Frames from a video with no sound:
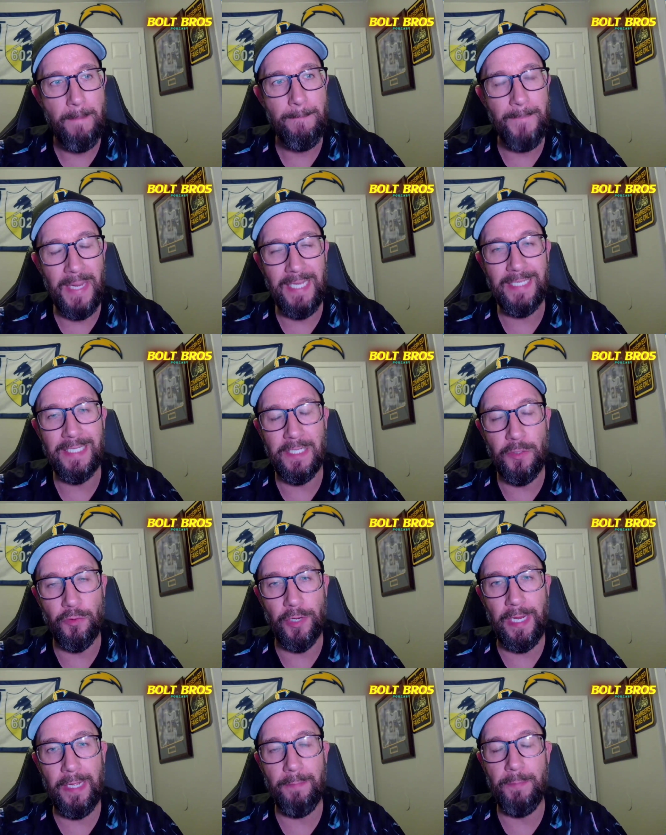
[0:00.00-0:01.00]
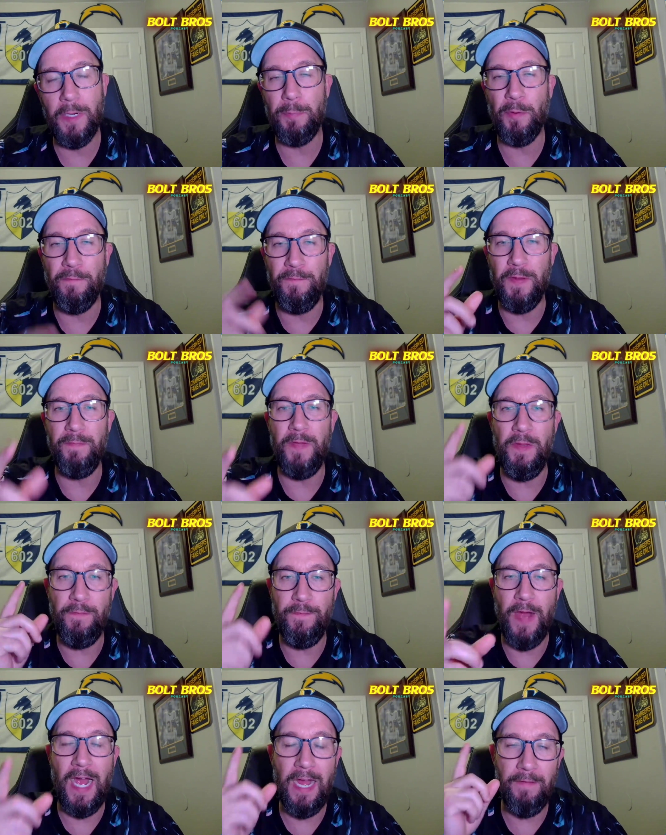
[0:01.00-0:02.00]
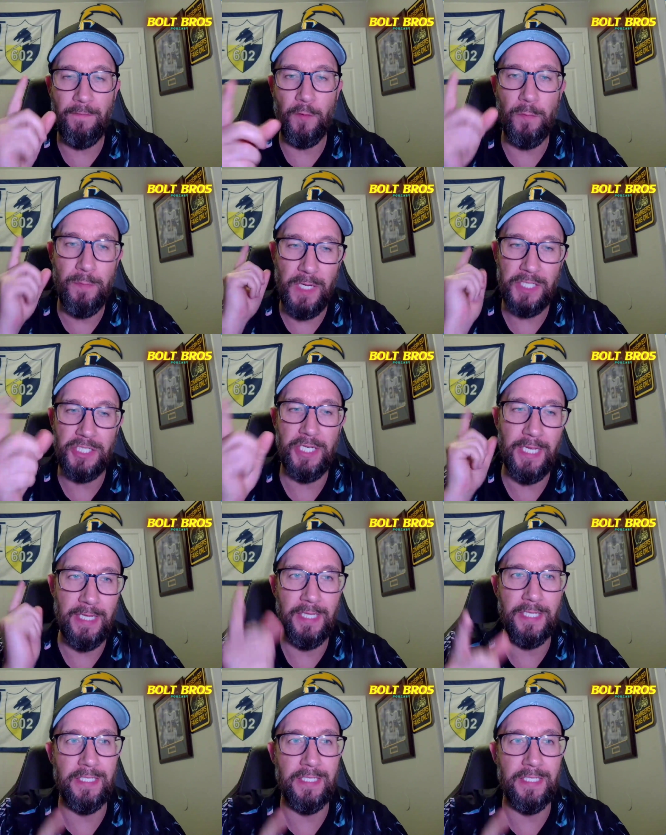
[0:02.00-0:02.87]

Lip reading: Mason Graham, number 55 from Michigan.